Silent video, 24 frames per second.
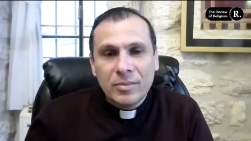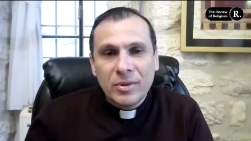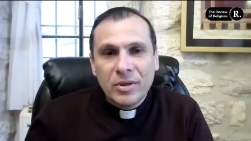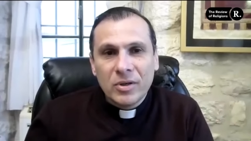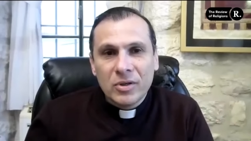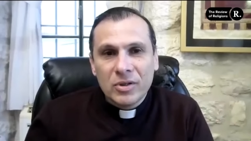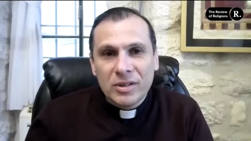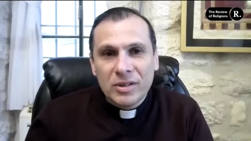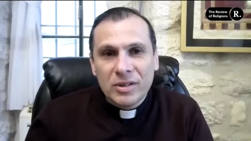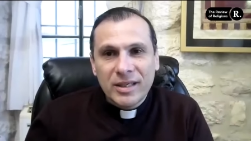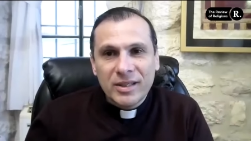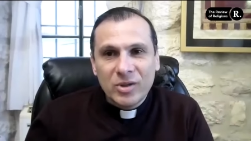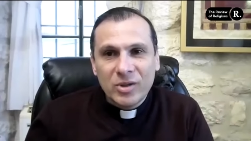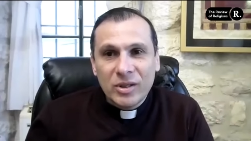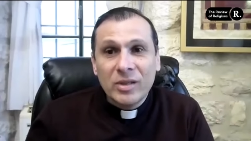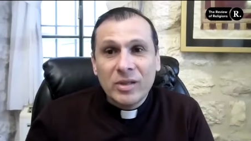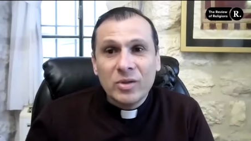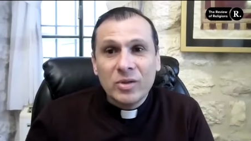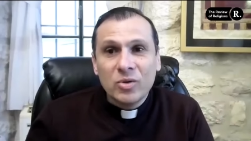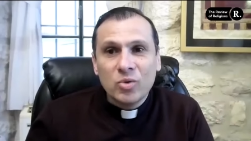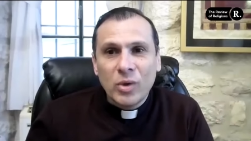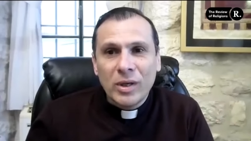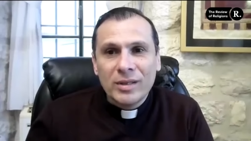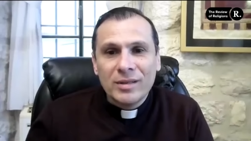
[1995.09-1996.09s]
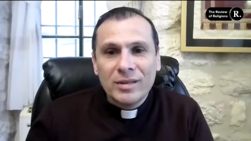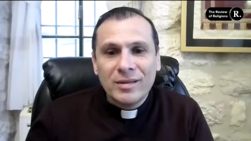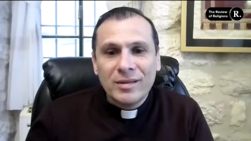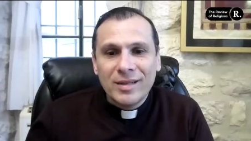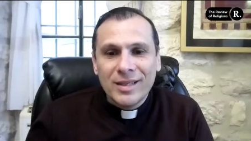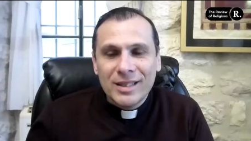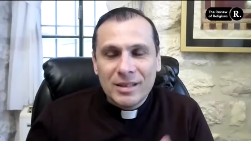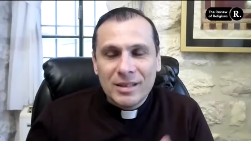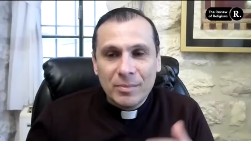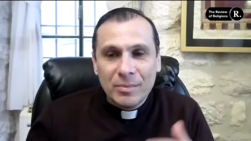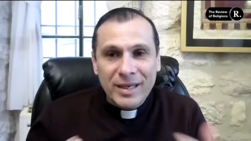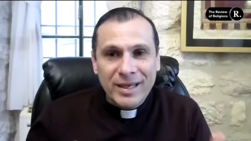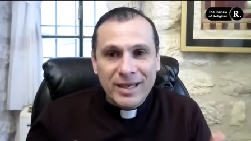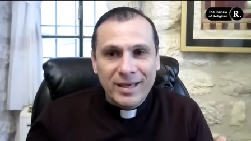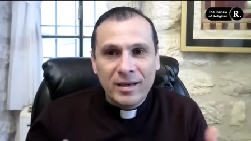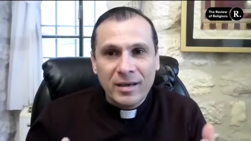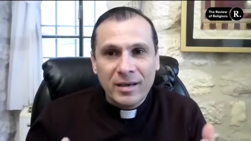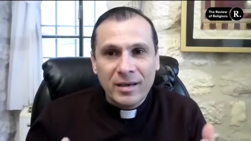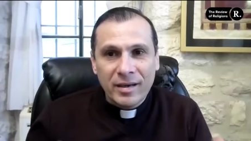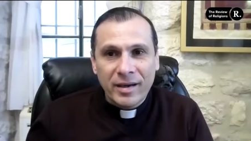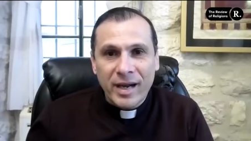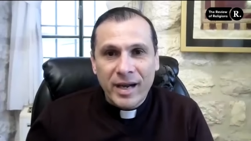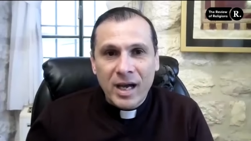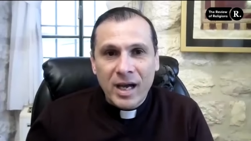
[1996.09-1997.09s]
because they didn't want this big
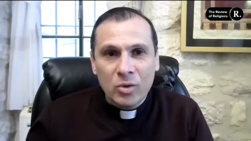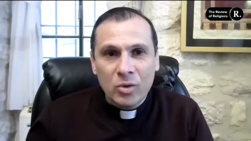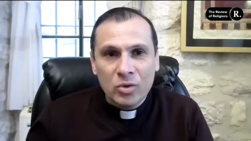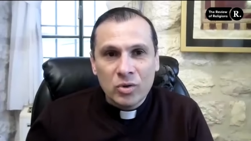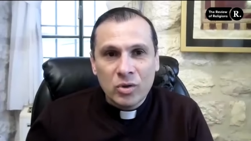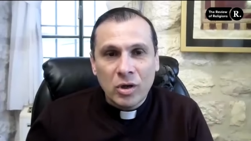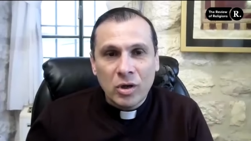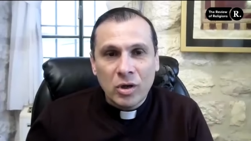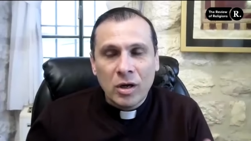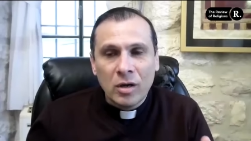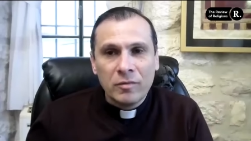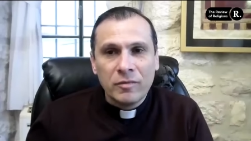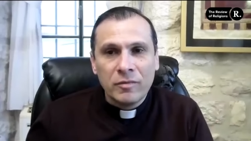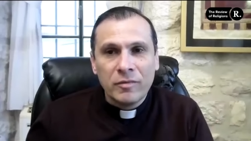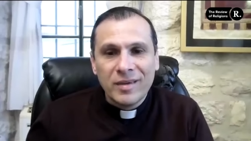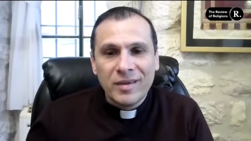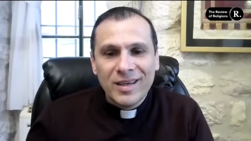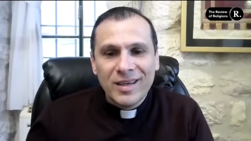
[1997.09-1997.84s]
crowd of